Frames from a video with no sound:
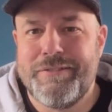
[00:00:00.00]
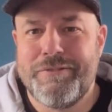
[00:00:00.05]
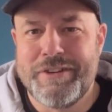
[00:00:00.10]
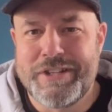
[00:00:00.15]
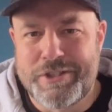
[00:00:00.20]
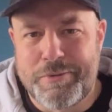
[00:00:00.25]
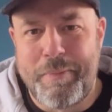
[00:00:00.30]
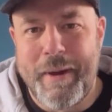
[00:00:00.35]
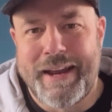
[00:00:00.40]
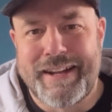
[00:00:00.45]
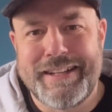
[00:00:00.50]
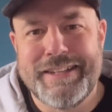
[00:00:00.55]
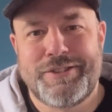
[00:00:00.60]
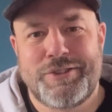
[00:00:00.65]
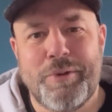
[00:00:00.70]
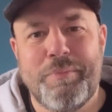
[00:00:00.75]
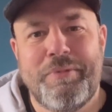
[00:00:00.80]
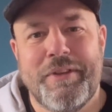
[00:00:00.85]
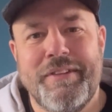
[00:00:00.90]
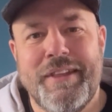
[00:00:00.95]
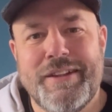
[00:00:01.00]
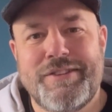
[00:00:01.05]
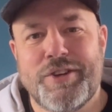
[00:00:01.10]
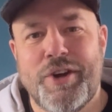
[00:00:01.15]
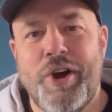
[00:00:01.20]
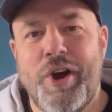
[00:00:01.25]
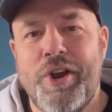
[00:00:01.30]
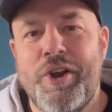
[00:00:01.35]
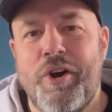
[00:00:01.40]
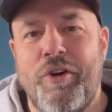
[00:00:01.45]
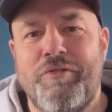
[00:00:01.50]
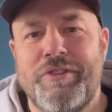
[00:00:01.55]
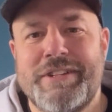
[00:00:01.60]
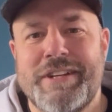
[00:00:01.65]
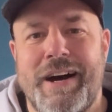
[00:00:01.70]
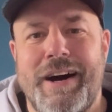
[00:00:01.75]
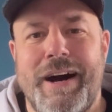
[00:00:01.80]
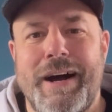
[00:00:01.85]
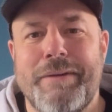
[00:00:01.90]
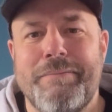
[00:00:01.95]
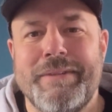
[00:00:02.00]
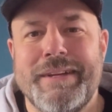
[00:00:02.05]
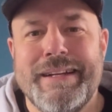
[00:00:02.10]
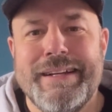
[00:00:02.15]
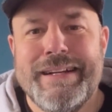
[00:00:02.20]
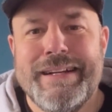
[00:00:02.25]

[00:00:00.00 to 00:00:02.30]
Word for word: Respect is something that's earned over time.